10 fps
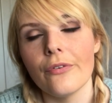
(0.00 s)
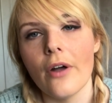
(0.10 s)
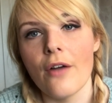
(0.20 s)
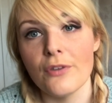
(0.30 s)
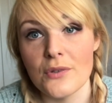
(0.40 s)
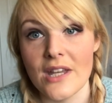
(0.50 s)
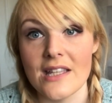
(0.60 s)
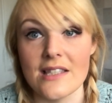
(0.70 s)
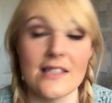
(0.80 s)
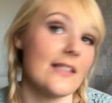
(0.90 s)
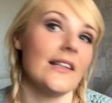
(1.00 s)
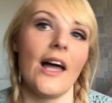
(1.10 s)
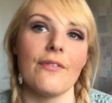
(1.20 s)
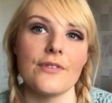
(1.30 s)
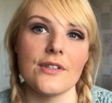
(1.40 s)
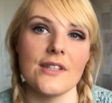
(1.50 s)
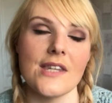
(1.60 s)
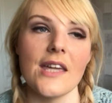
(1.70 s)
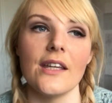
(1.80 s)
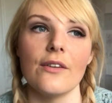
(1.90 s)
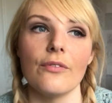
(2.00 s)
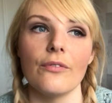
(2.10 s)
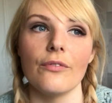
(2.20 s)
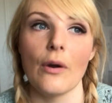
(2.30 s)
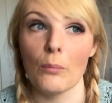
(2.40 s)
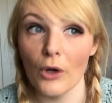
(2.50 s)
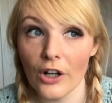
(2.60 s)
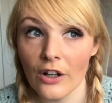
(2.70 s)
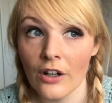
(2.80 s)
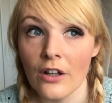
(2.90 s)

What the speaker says: a few days left to take from work